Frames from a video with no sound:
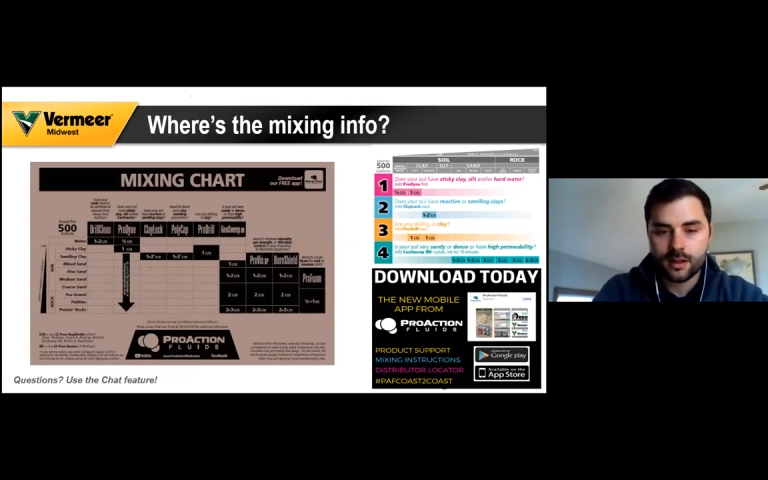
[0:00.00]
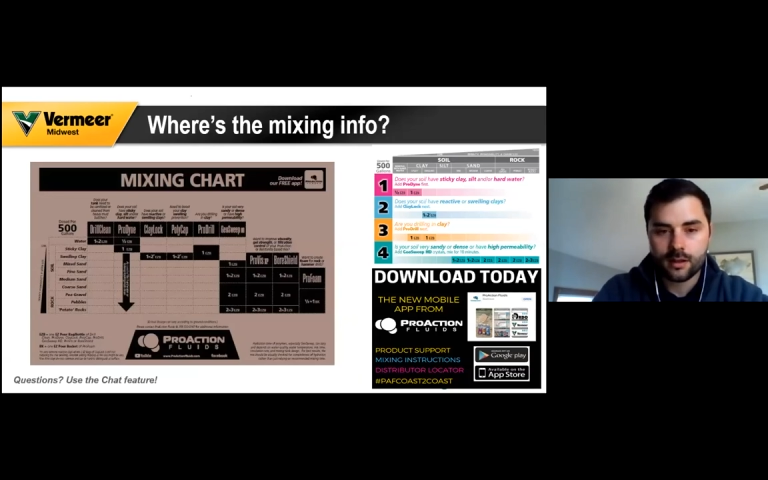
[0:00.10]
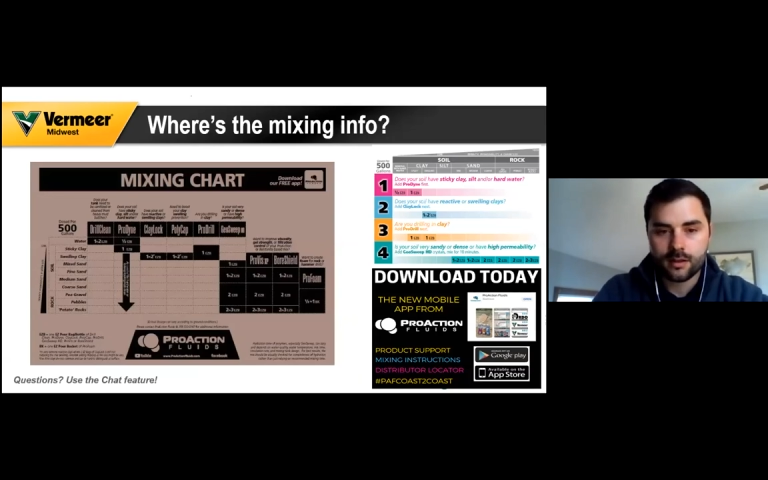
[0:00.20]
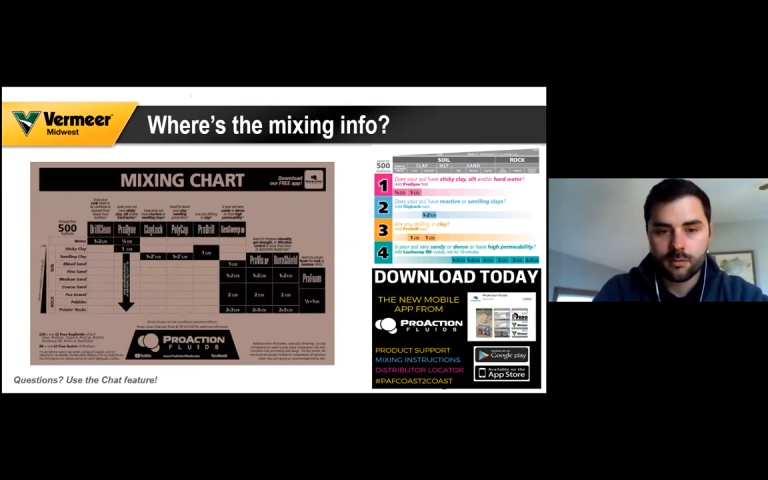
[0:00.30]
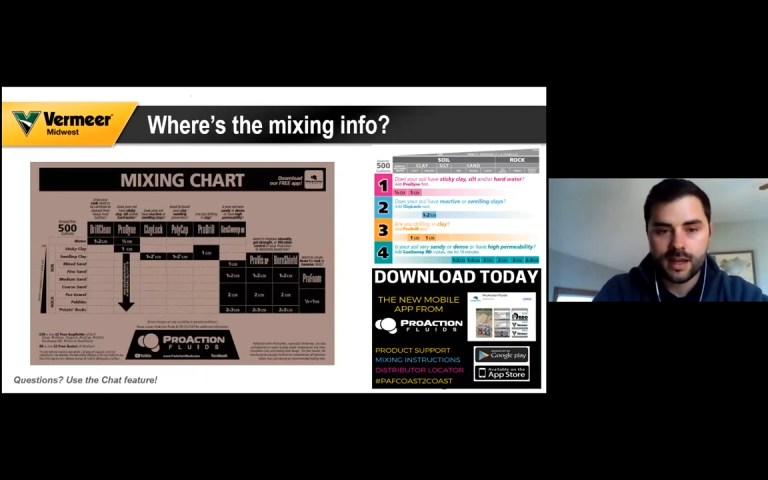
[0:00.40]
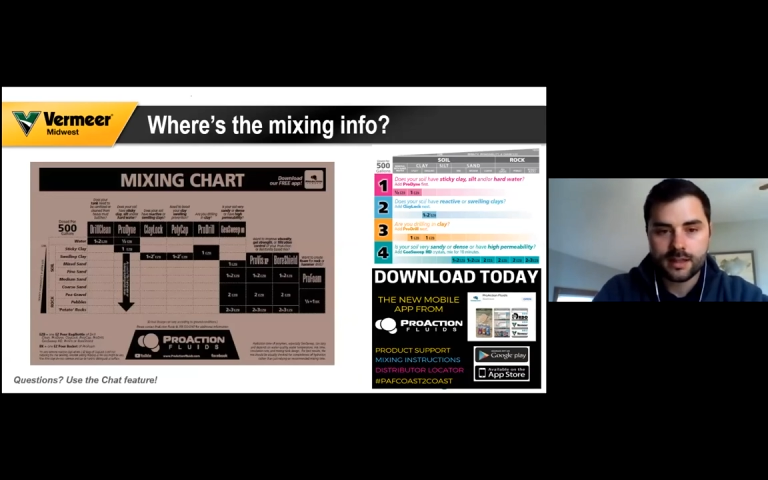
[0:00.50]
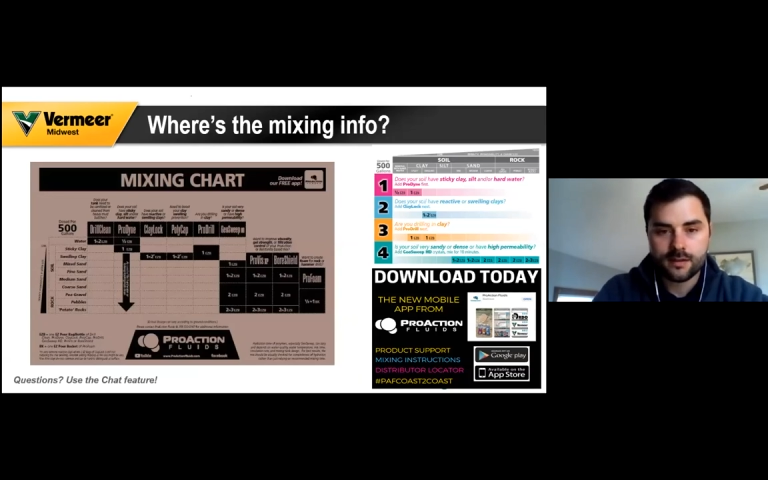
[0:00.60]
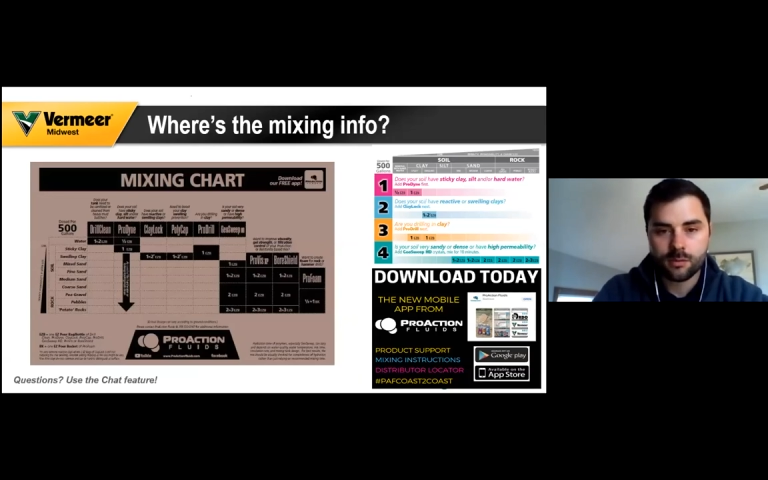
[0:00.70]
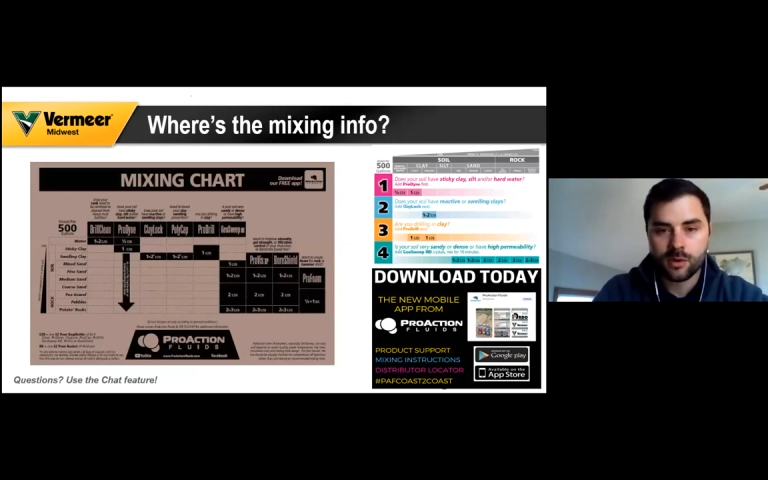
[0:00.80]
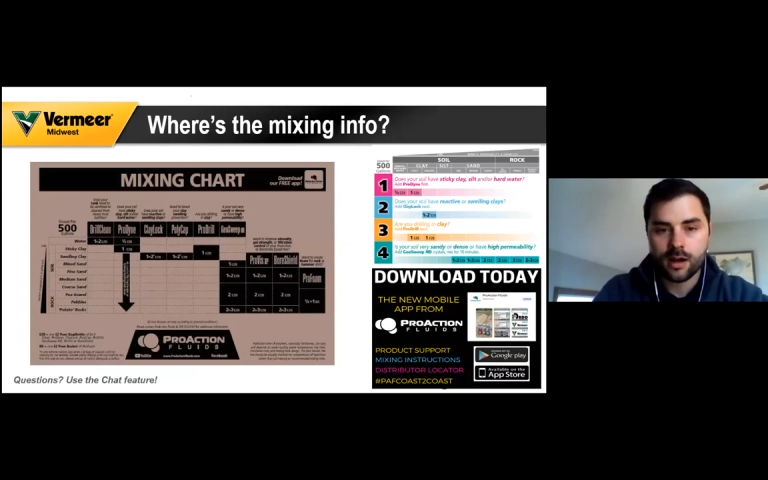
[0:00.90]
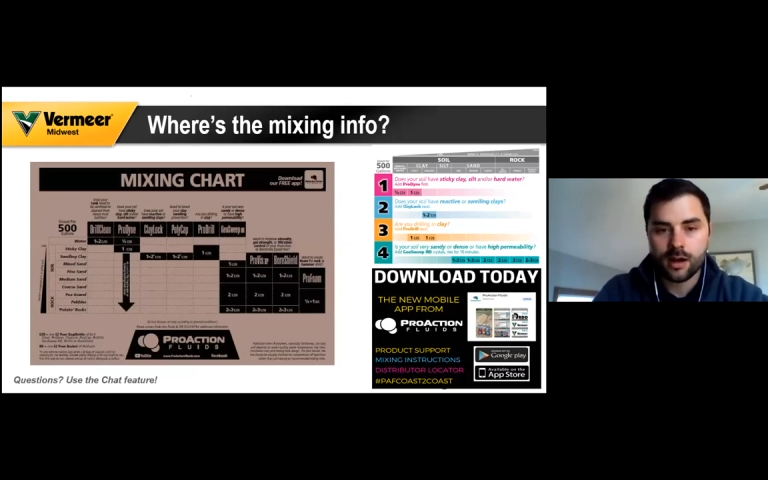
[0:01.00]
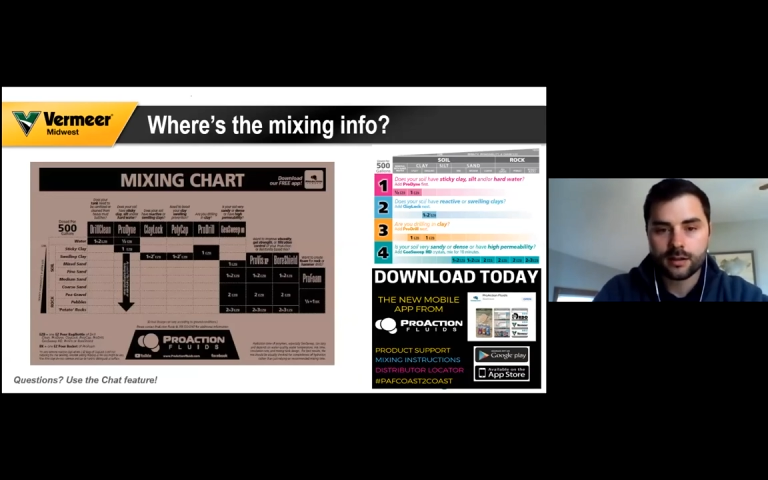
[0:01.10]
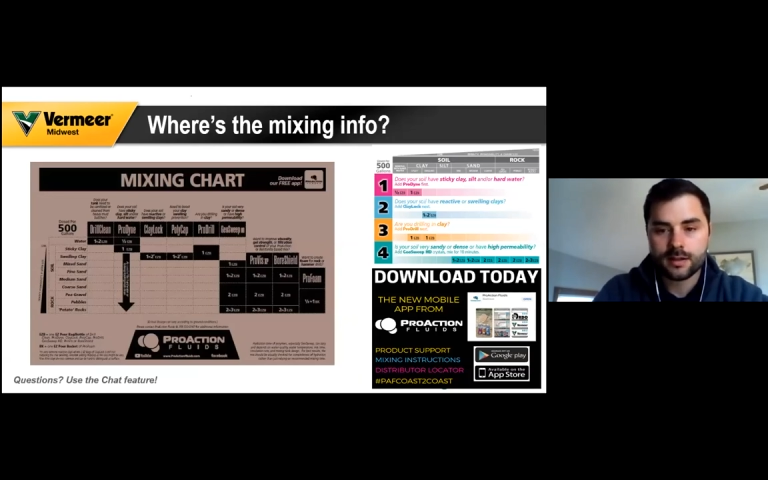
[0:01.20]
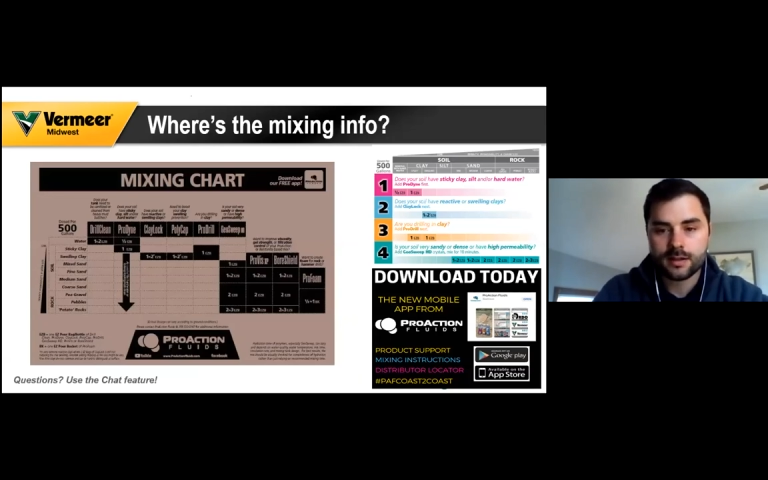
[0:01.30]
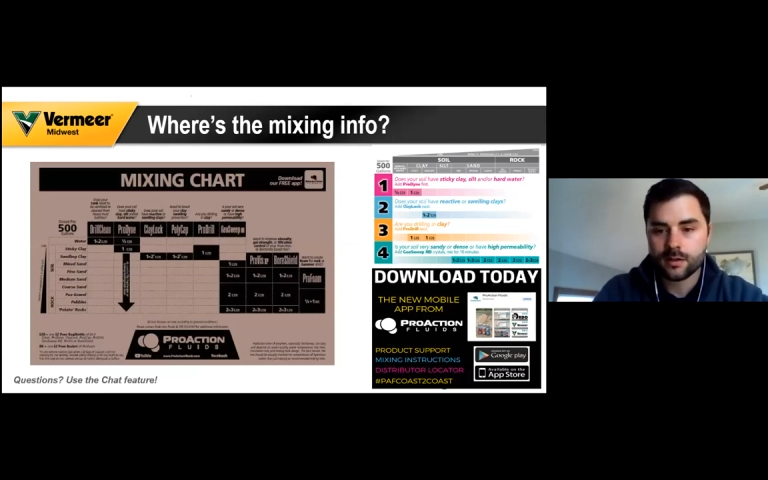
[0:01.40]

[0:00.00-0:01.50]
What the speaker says: the base of the product.